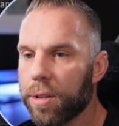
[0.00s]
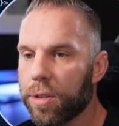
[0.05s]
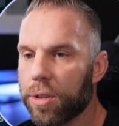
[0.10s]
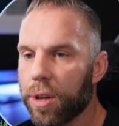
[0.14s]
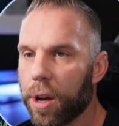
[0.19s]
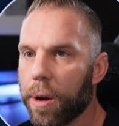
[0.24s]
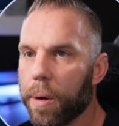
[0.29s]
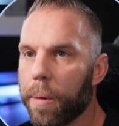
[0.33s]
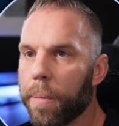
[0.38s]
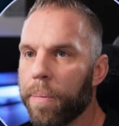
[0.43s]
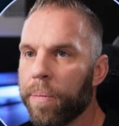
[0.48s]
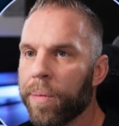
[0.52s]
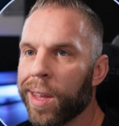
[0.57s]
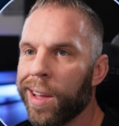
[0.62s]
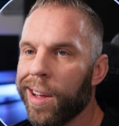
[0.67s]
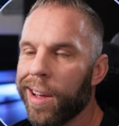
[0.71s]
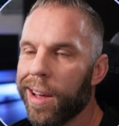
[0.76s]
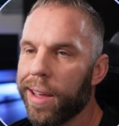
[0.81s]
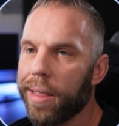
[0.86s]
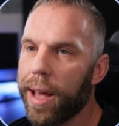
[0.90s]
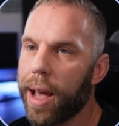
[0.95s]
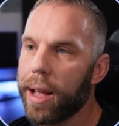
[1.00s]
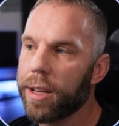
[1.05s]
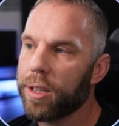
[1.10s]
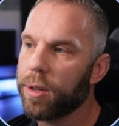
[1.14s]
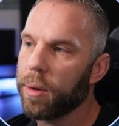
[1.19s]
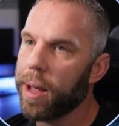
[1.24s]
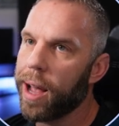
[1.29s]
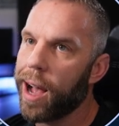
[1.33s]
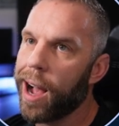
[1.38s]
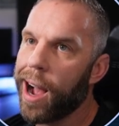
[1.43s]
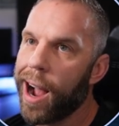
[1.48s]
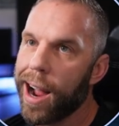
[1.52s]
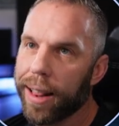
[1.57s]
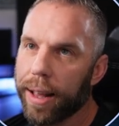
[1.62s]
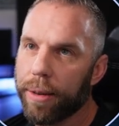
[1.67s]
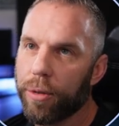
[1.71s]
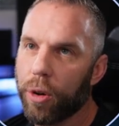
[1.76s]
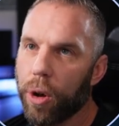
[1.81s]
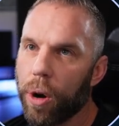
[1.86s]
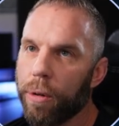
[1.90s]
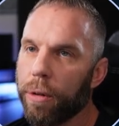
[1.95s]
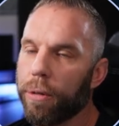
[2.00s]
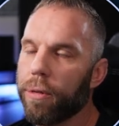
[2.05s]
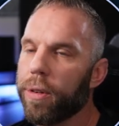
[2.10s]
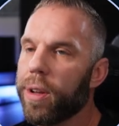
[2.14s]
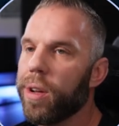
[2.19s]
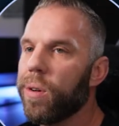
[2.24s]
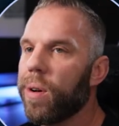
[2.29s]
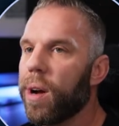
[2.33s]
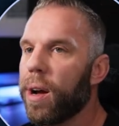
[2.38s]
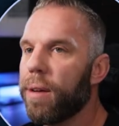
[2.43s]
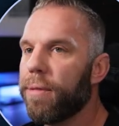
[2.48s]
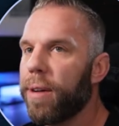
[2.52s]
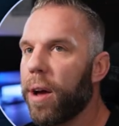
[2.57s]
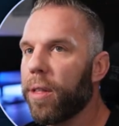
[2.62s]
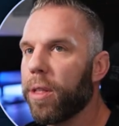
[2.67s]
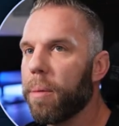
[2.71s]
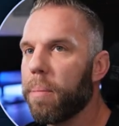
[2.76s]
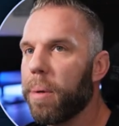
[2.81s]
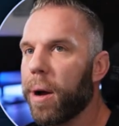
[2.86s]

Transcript: So that's a high level overview of how the